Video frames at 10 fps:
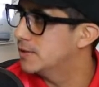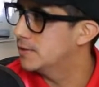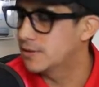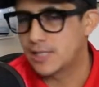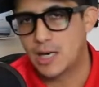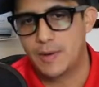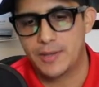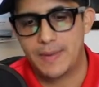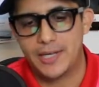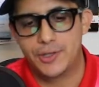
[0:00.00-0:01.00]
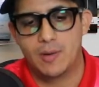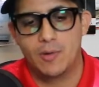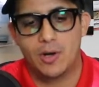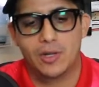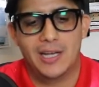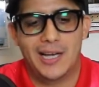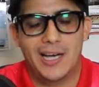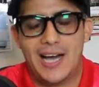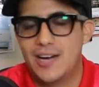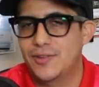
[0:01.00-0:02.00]
Sorry about the bad drum roll.
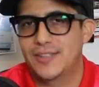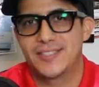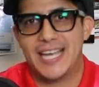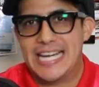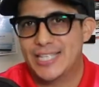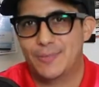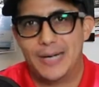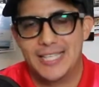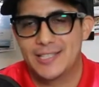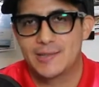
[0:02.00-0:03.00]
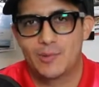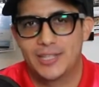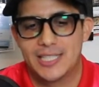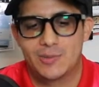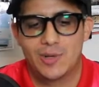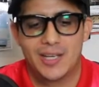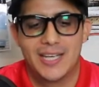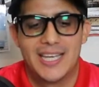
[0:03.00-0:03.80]
I don't think there's any surprises with this one.